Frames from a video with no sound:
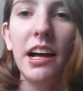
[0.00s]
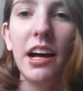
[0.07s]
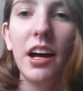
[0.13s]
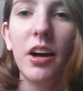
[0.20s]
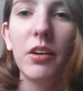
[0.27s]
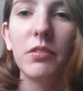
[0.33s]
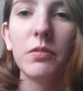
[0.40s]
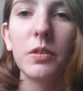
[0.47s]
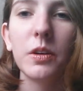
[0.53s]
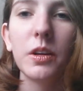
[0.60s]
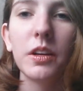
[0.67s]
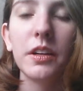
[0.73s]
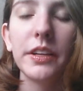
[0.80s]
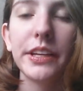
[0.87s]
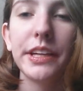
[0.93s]
of
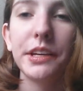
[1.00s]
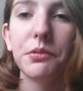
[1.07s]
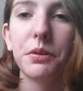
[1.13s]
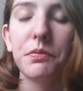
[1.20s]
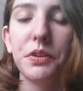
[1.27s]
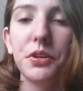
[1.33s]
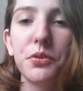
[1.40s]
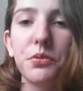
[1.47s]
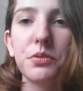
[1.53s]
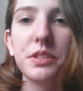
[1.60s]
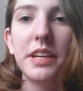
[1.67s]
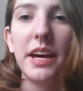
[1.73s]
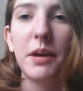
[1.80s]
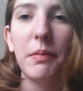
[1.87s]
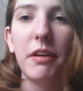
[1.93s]
the
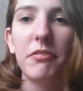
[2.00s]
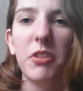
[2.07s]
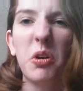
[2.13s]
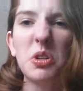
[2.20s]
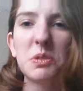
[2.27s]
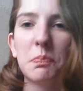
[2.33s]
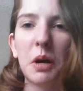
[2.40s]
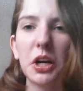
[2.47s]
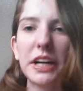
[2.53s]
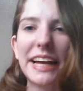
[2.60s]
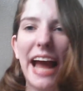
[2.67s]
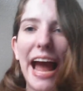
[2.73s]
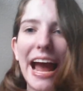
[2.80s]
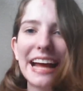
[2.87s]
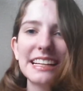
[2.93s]
reviews. My phone's
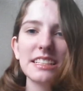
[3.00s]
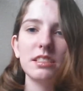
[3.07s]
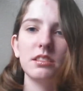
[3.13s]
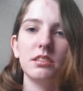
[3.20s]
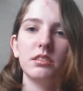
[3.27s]
burning hot.